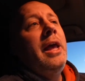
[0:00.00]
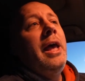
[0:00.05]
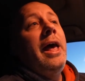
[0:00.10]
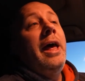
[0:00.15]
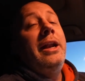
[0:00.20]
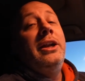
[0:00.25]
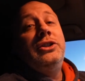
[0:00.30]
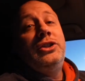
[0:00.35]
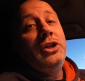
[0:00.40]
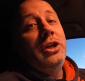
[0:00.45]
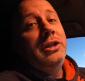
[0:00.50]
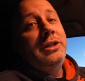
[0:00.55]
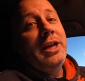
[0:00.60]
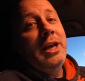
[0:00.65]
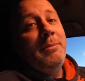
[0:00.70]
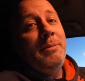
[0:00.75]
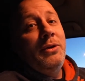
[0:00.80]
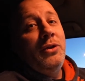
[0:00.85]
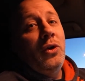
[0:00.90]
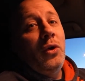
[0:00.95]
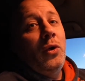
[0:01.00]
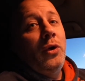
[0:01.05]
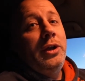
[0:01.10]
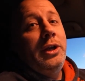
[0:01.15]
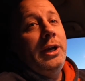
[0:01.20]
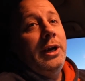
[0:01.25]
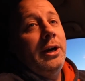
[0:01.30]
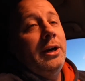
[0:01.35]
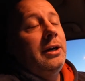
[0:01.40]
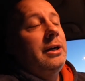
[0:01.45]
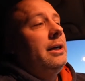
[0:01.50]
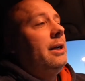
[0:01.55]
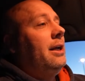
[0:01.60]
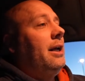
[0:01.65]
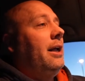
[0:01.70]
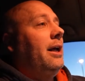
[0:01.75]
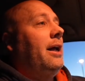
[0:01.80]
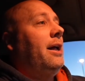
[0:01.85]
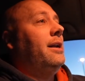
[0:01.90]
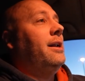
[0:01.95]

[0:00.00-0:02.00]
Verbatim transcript: And it shouldn't take me the whole year, uh,